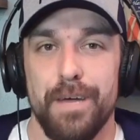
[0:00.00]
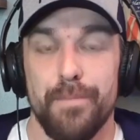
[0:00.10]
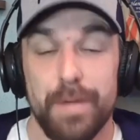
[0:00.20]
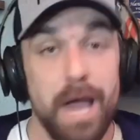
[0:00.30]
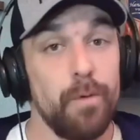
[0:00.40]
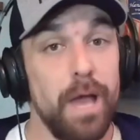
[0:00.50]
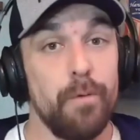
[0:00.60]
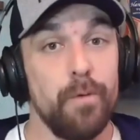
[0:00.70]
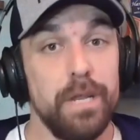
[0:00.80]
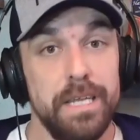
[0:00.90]
But yeah,
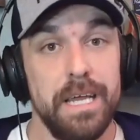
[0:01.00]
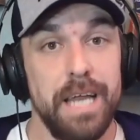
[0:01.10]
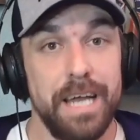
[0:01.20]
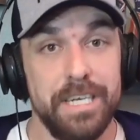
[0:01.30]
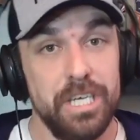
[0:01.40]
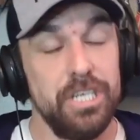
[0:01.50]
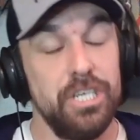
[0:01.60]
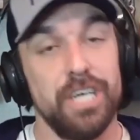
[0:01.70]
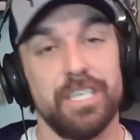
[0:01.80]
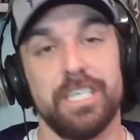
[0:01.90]
and I did
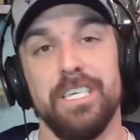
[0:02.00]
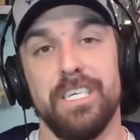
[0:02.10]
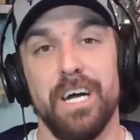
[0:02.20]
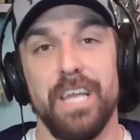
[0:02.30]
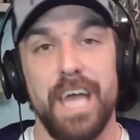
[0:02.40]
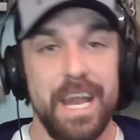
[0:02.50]
just get done